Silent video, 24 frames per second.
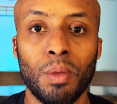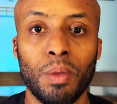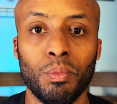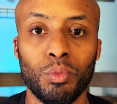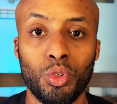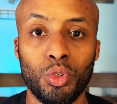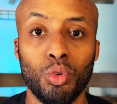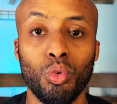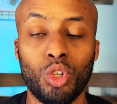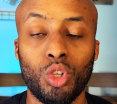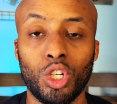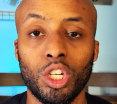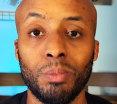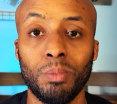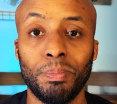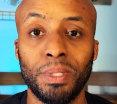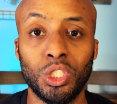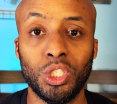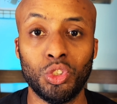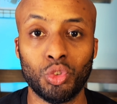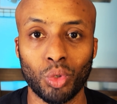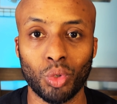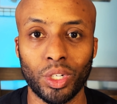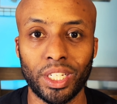you could be
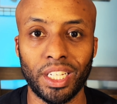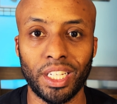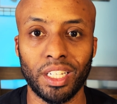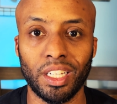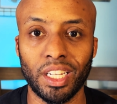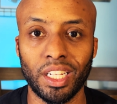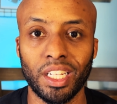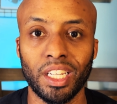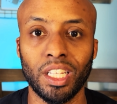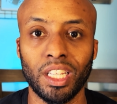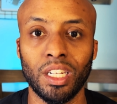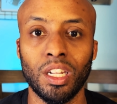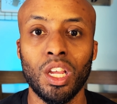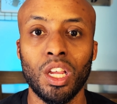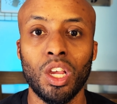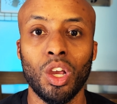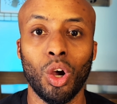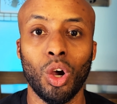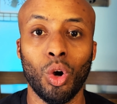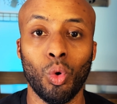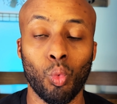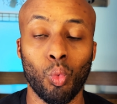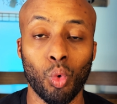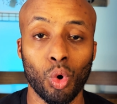drinking in
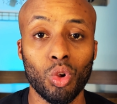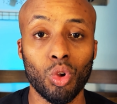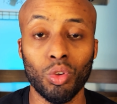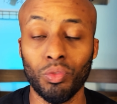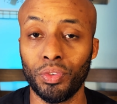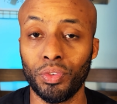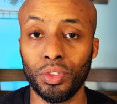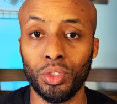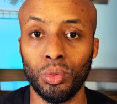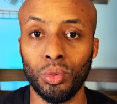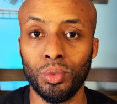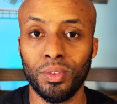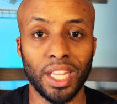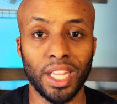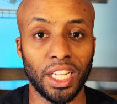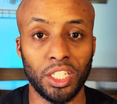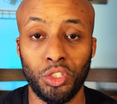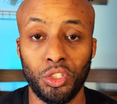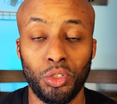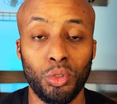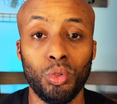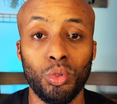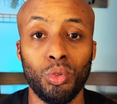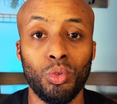a worldview that
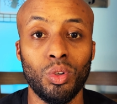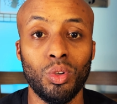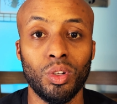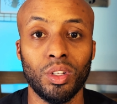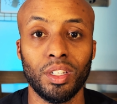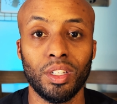you